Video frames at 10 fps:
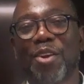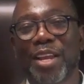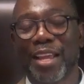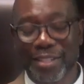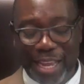it
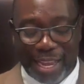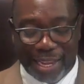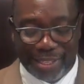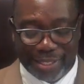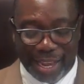is.
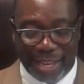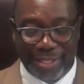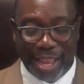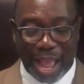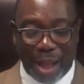He
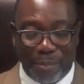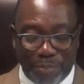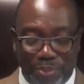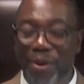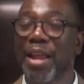says, I'm
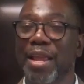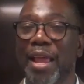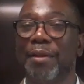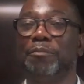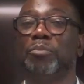
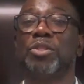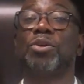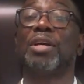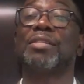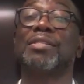praying
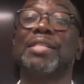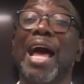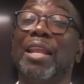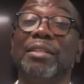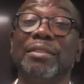to a
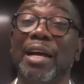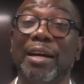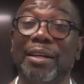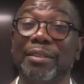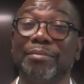silent
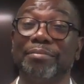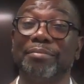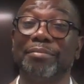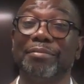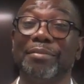God.
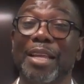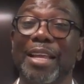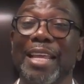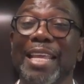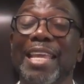
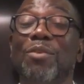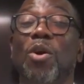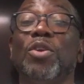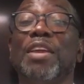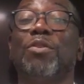He
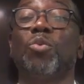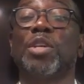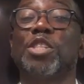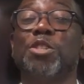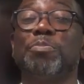won't even
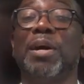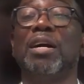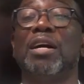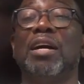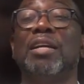
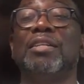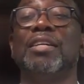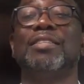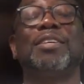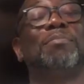respond
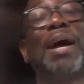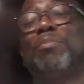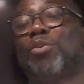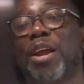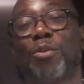to my
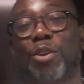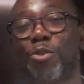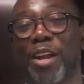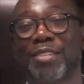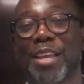prayer
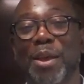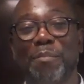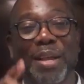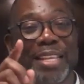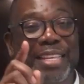request,
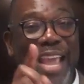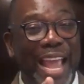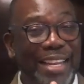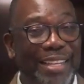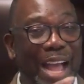but
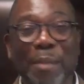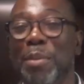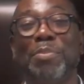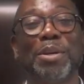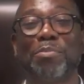yet I'm
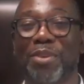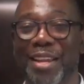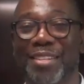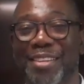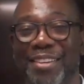going to put a
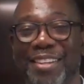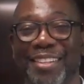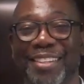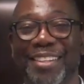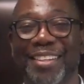praise on
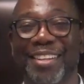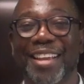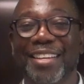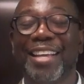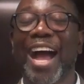
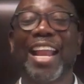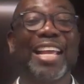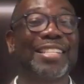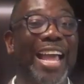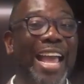it. God
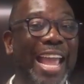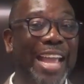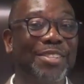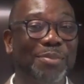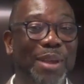has not
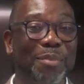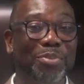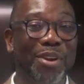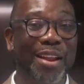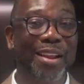answered my
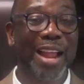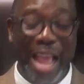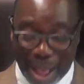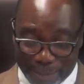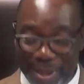prayer.
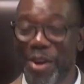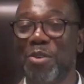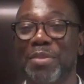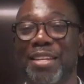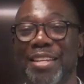I've been
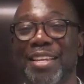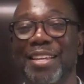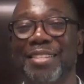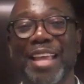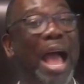on my
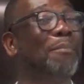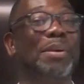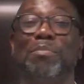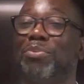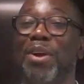knees. I've
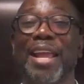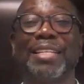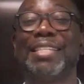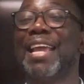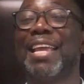been
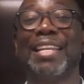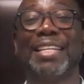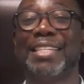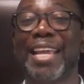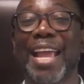praying day in
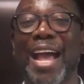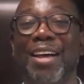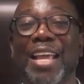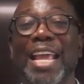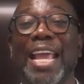and day
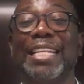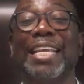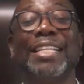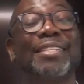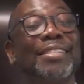out, and
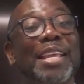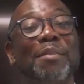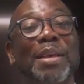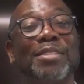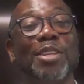it
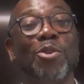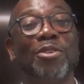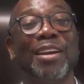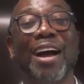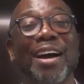seemed as though
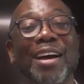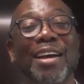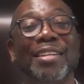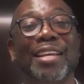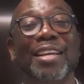
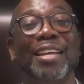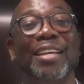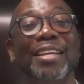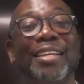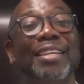God
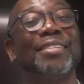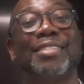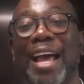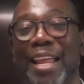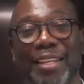is
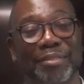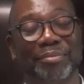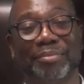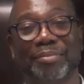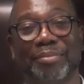silent.
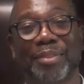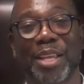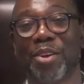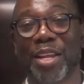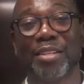
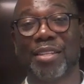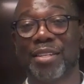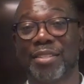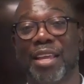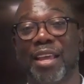Here it is in the
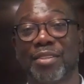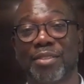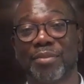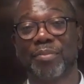text.